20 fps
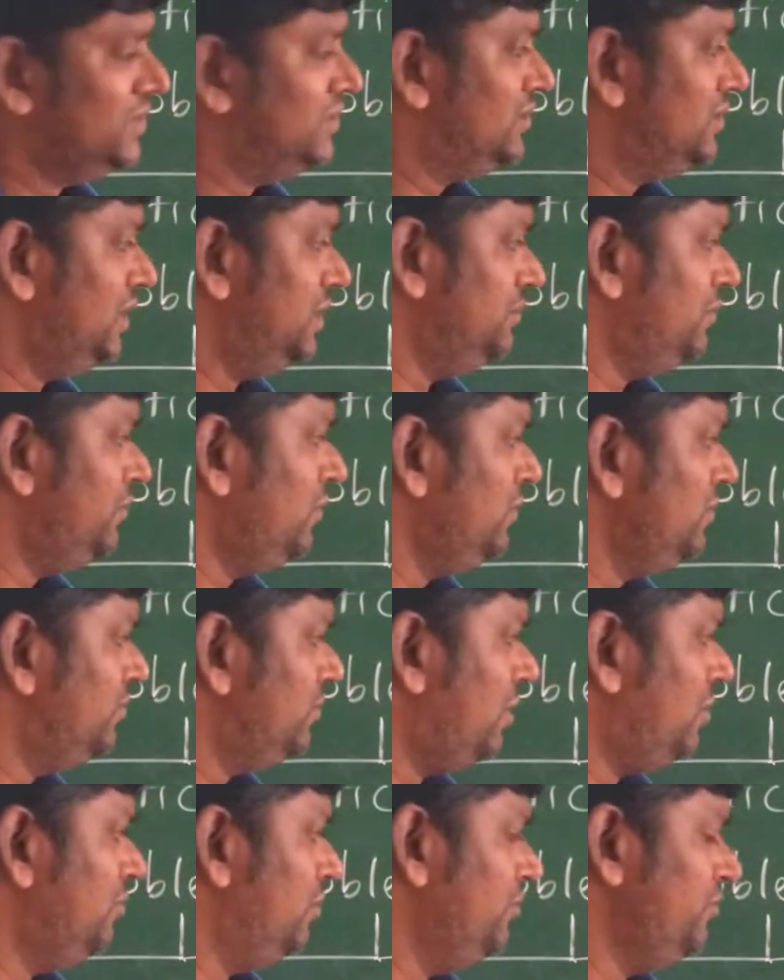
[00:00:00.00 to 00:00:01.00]
So number 1
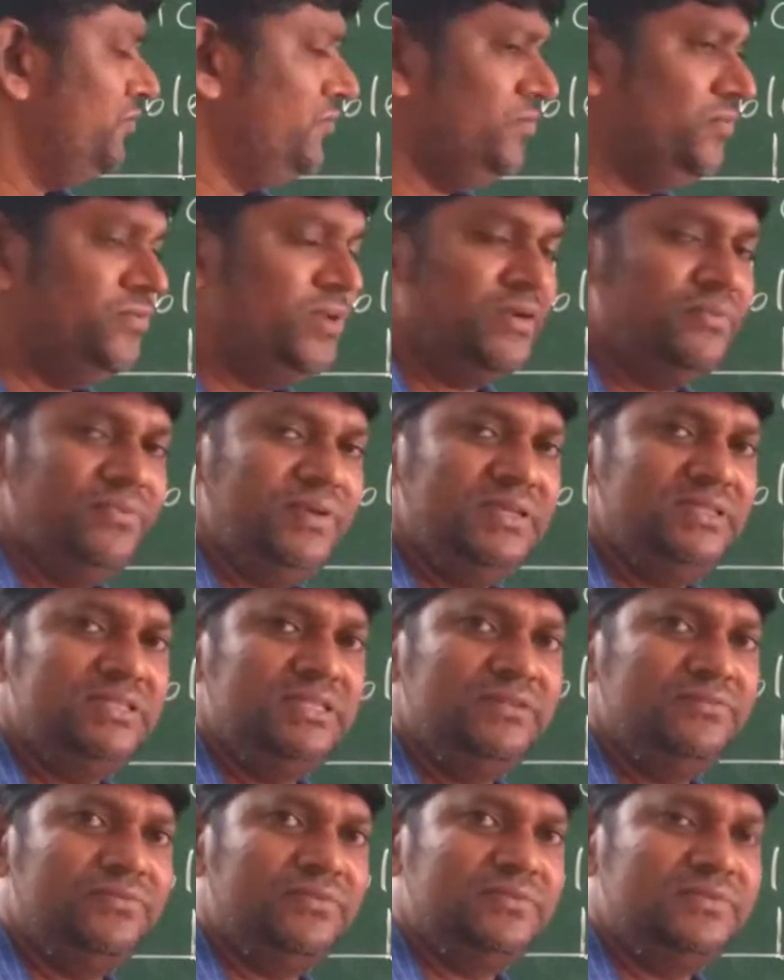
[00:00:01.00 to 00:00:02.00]
problem we are
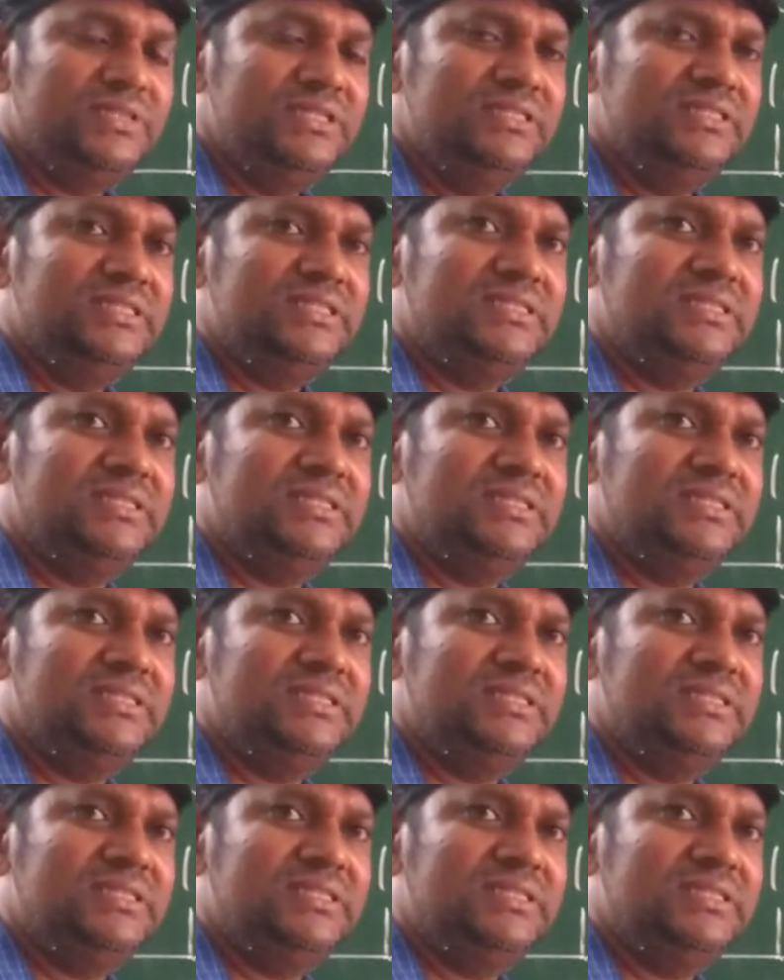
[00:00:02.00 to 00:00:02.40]
facing since